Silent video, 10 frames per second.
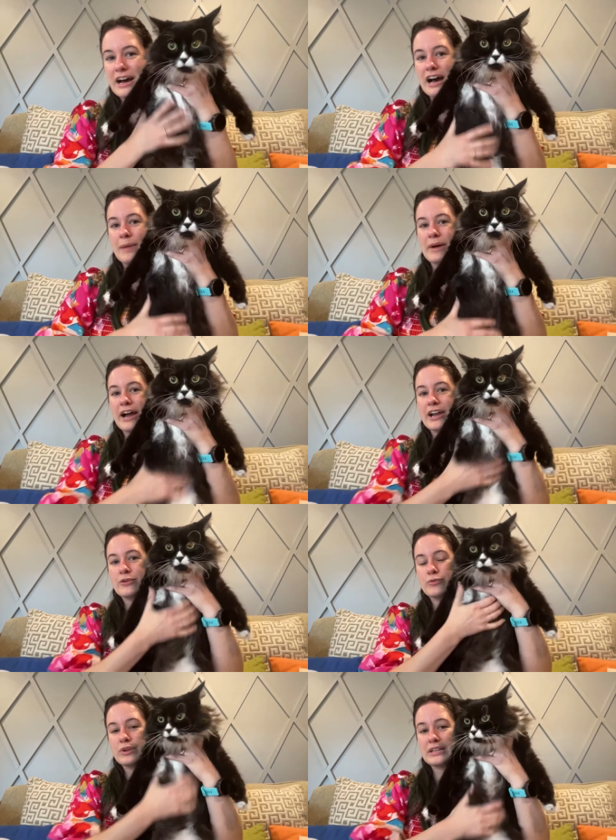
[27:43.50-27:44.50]
Um, I
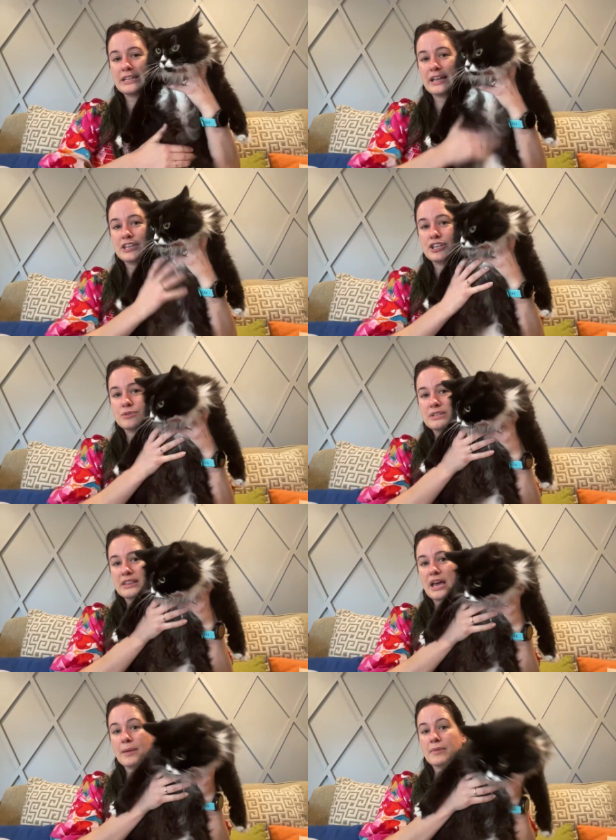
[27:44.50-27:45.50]
really like
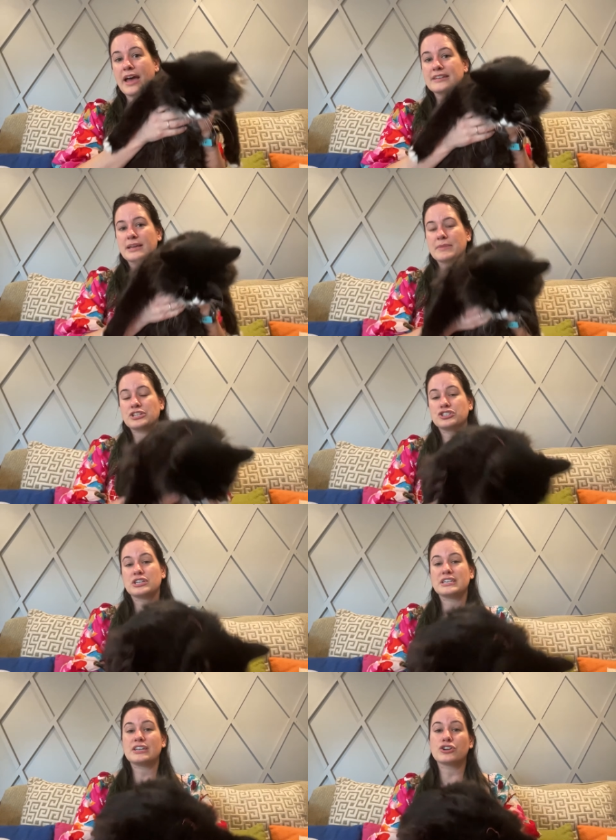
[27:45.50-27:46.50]
using them, as I
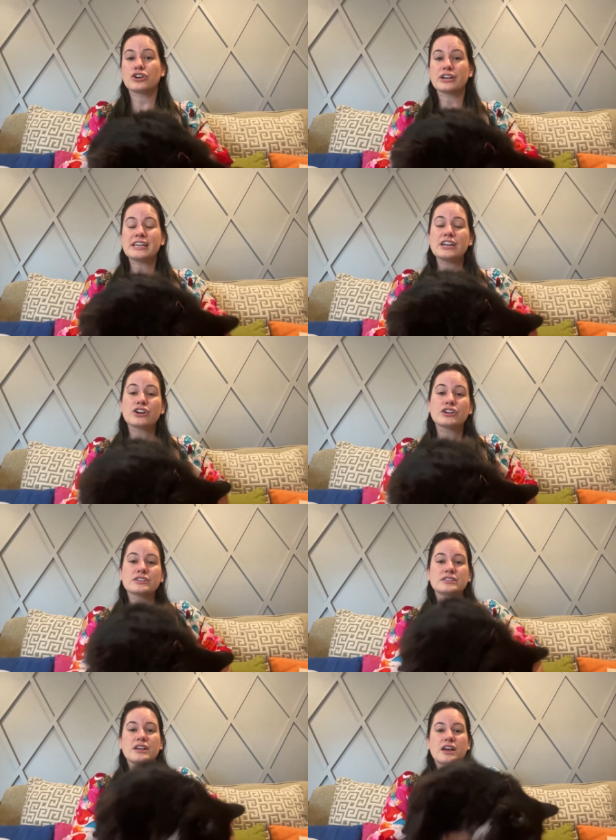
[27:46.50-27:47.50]
mentioned, in her
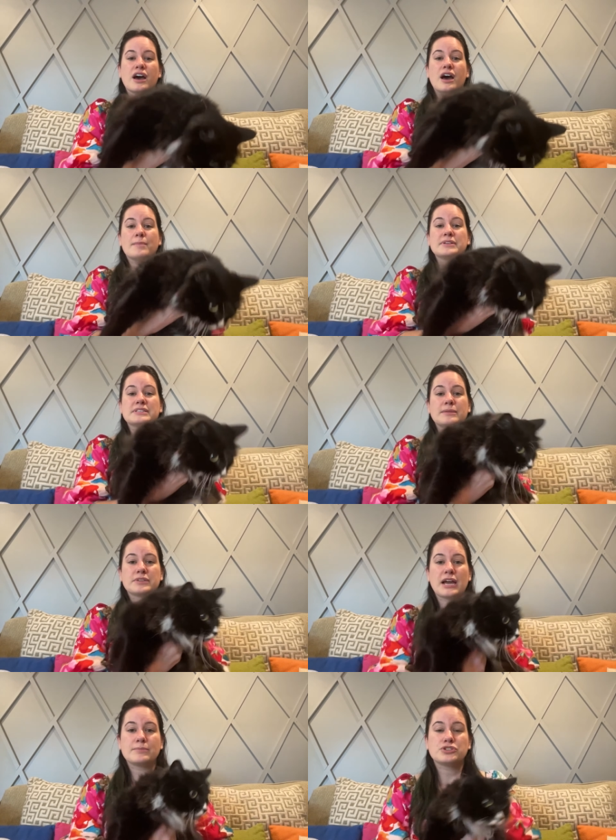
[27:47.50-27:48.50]
ears. Um,
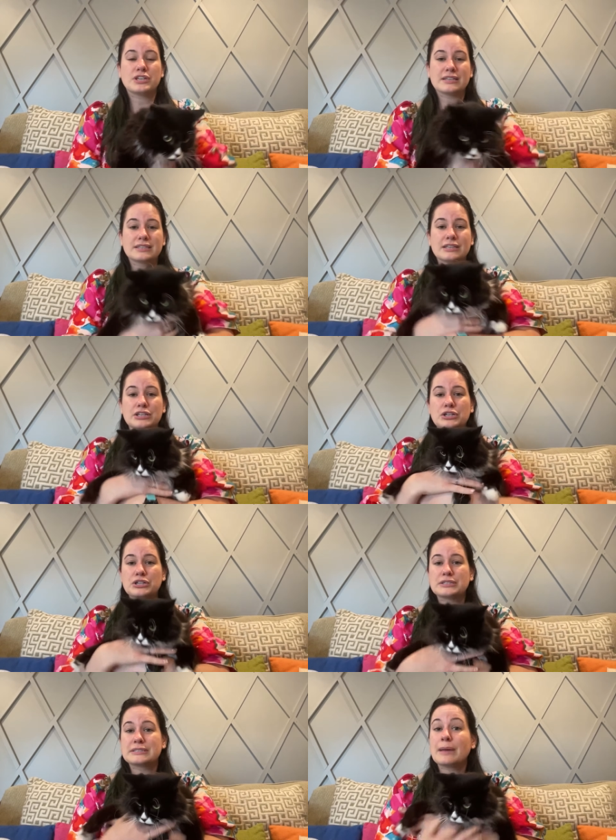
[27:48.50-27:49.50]
sometimes she gets a
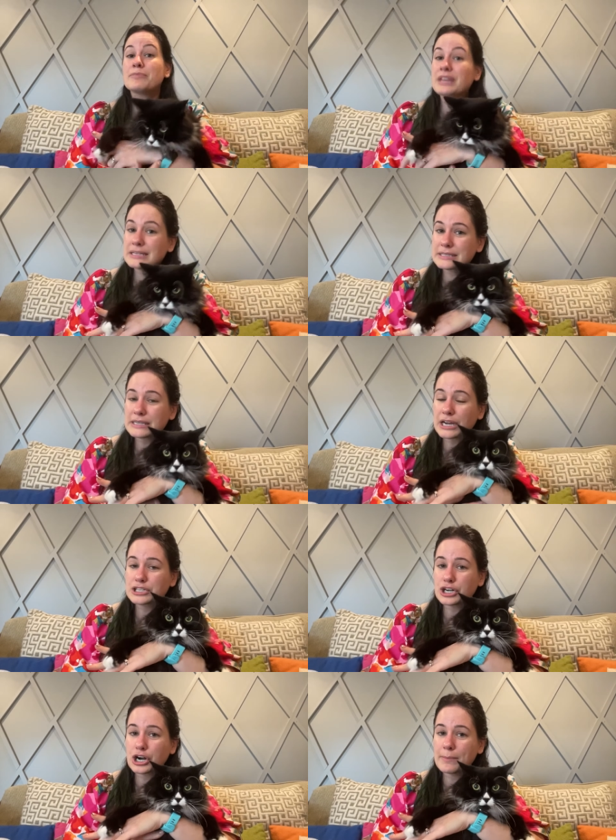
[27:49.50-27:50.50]
little something
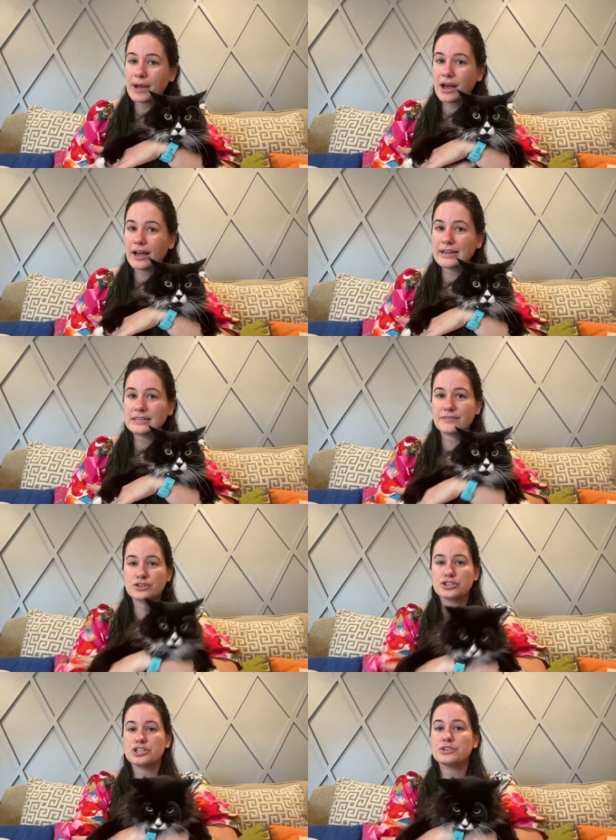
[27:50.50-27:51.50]
stuck to her behind
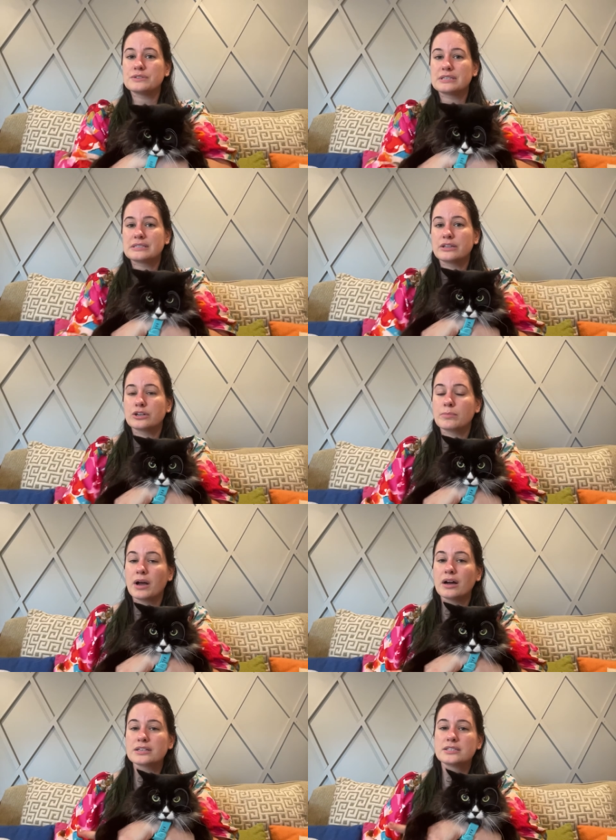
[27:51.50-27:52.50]
after she uses the litter
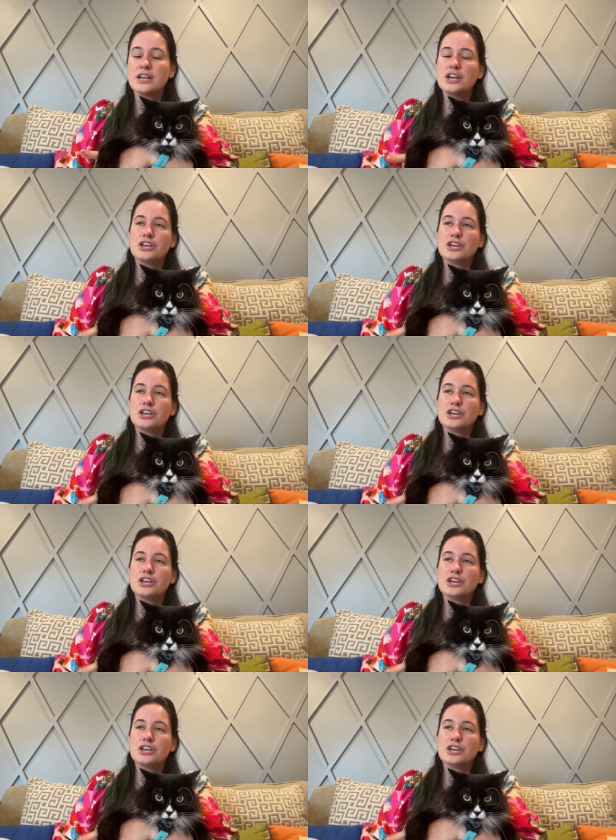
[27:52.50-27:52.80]
box.